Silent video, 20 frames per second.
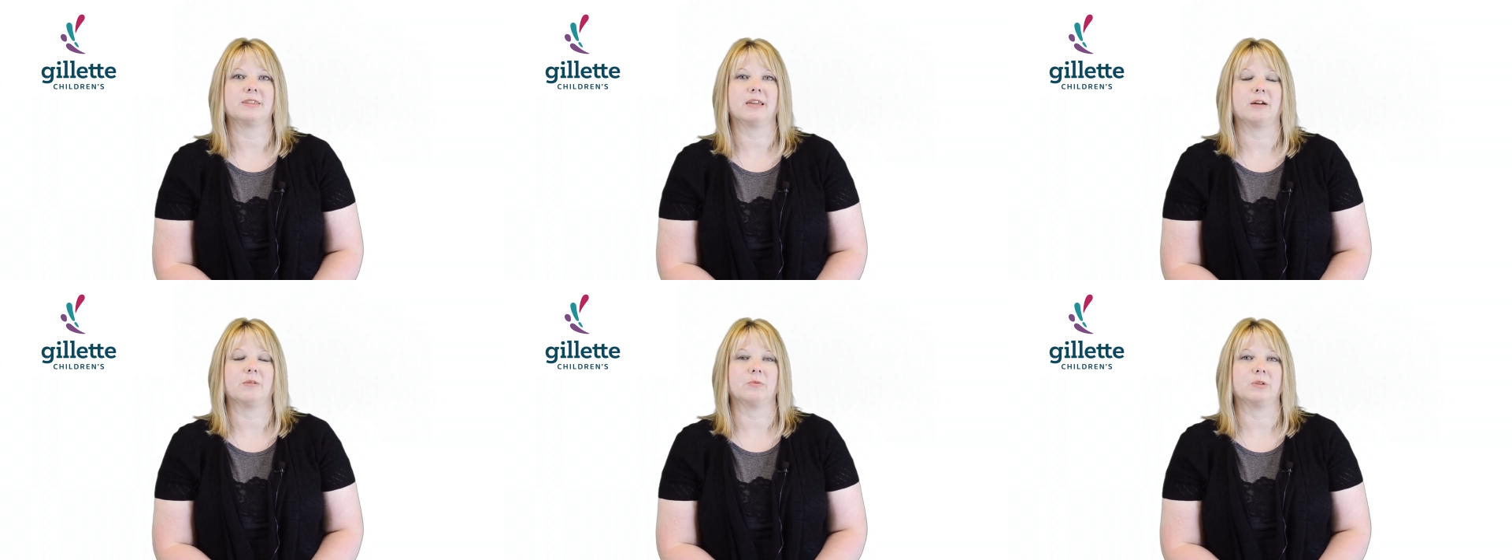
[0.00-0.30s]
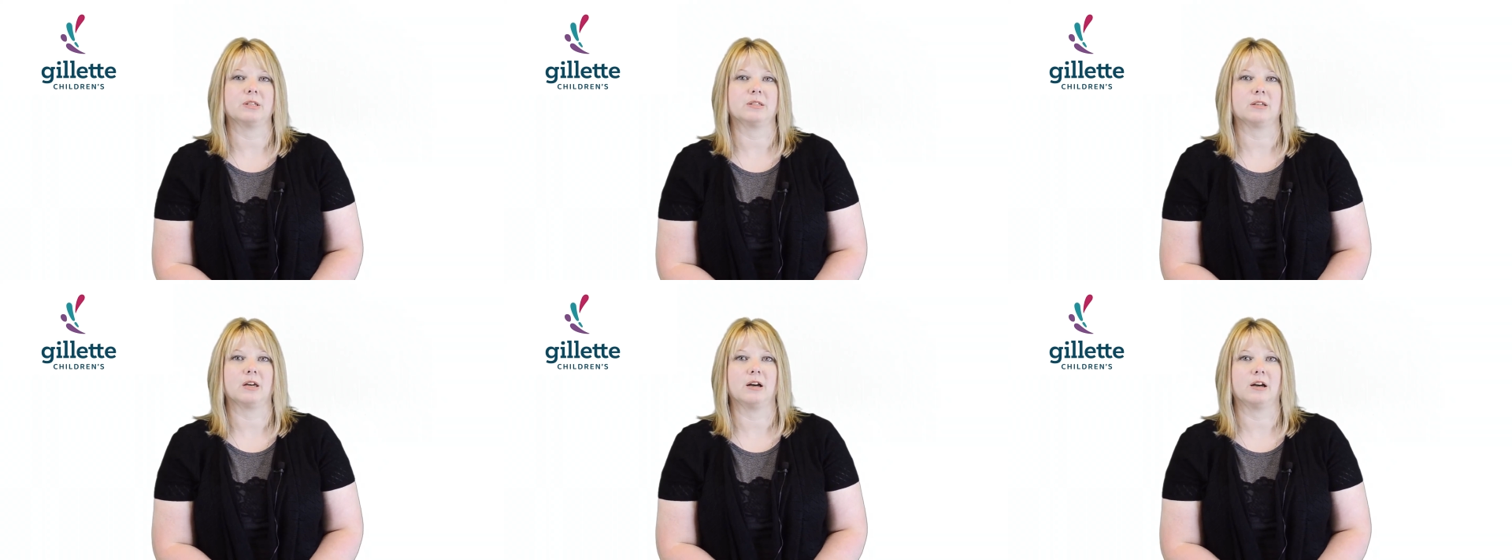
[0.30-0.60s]
that
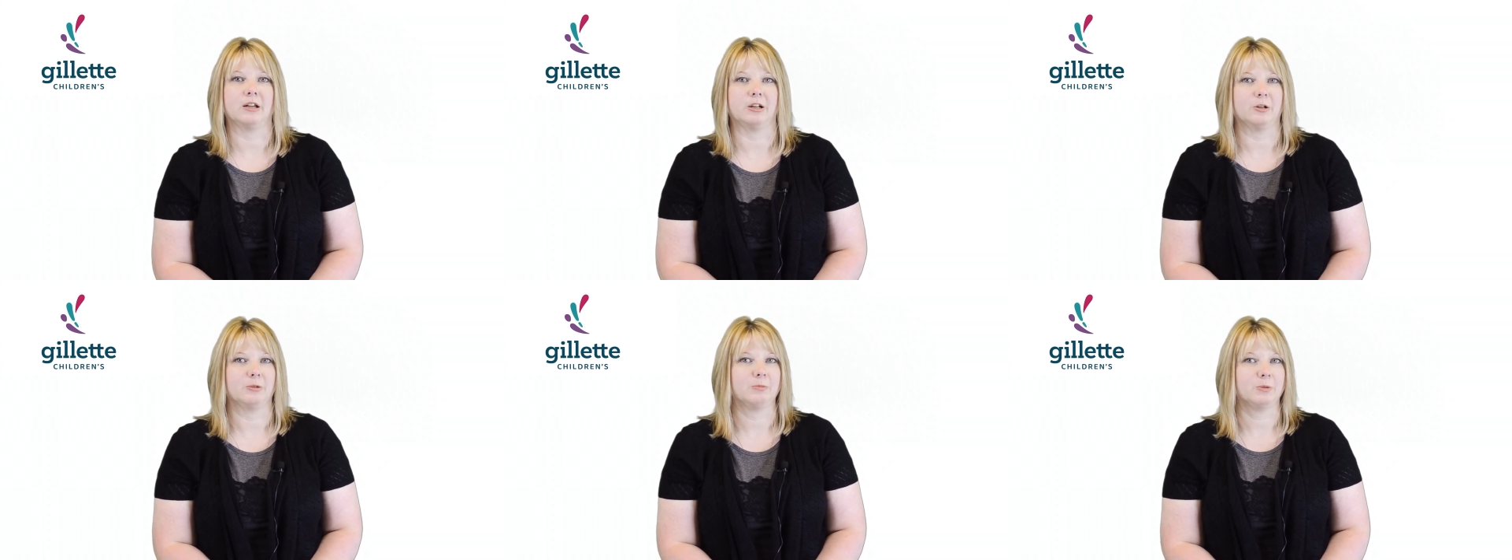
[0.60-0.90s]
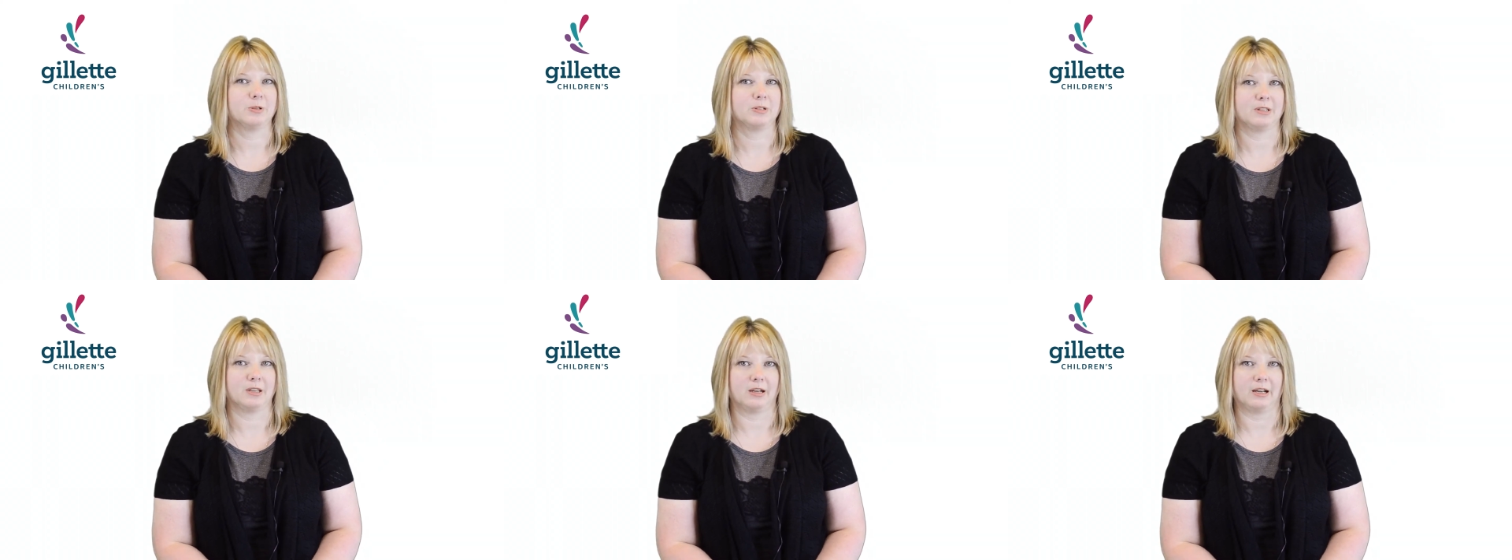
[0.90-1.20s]
was
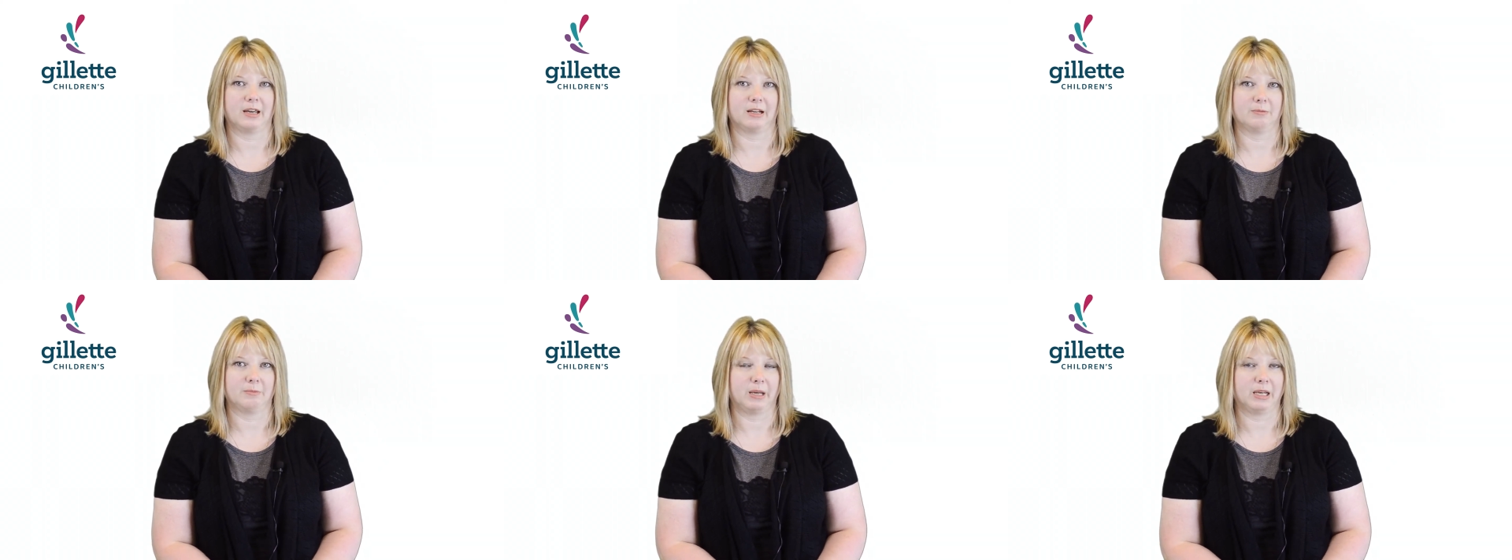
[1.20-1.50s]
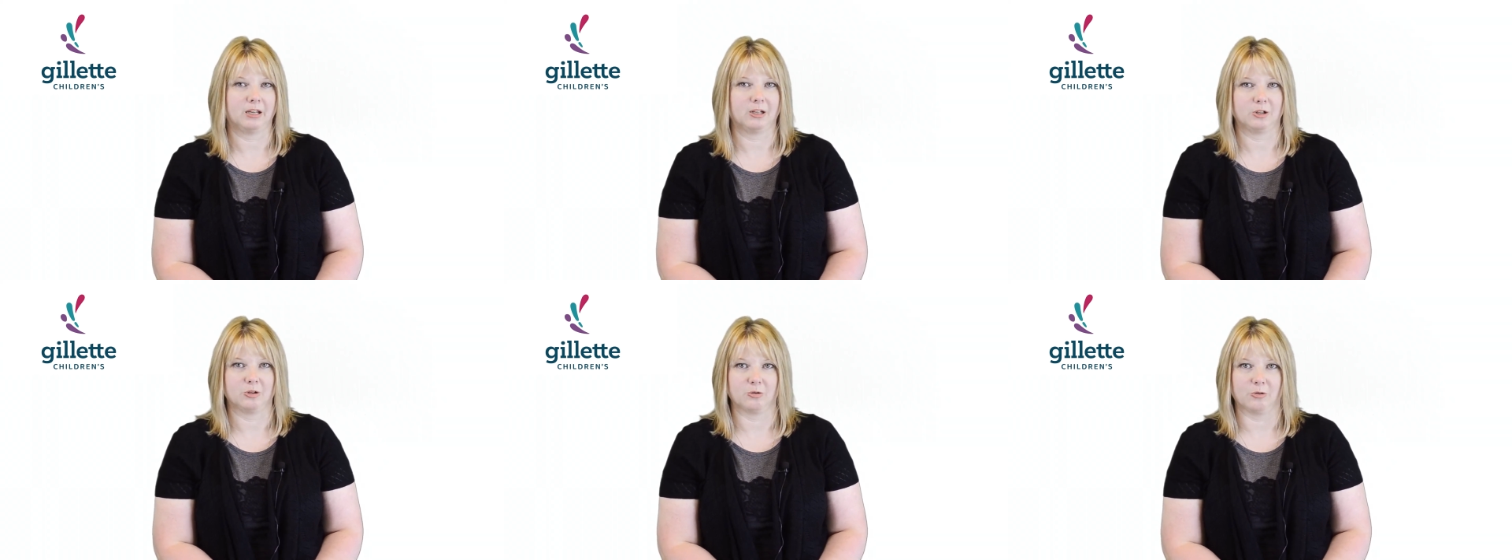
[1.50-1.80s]
100% out of
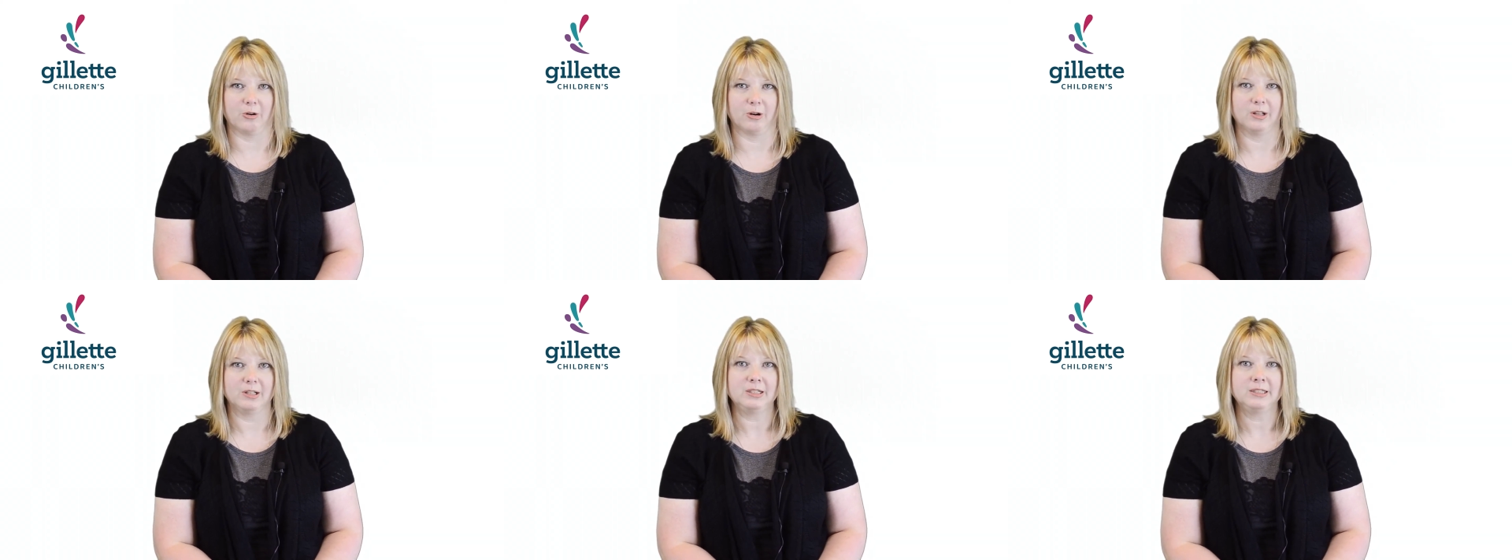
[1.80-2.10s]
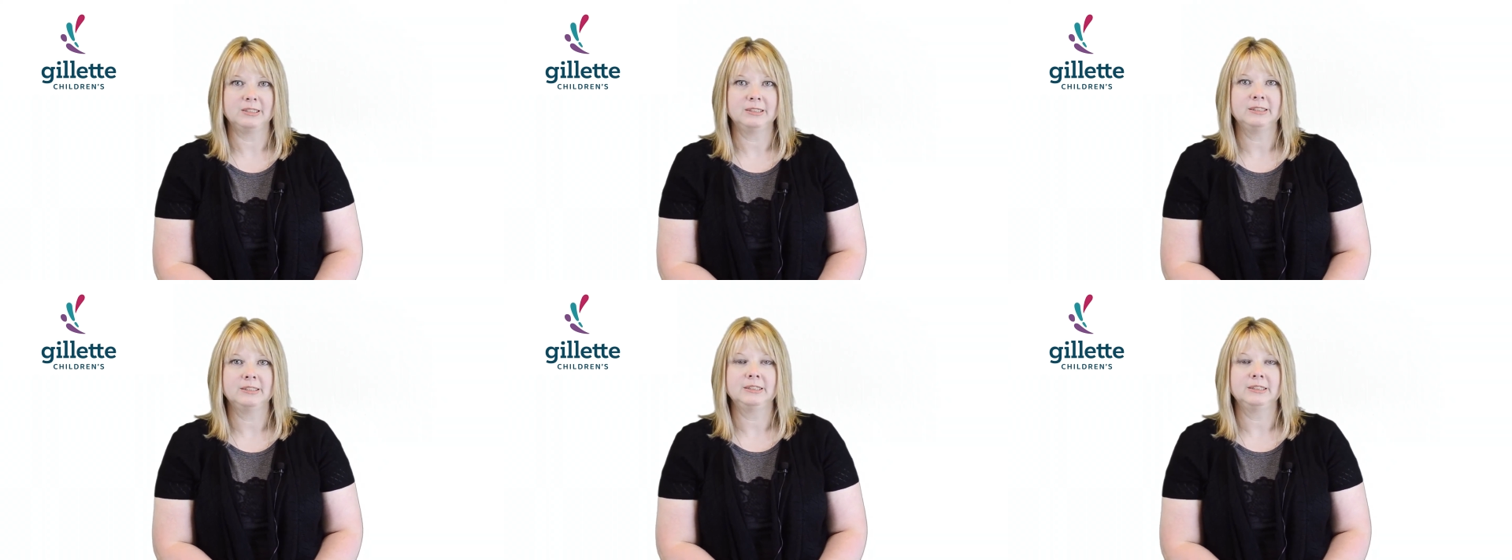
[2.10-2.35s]
my control.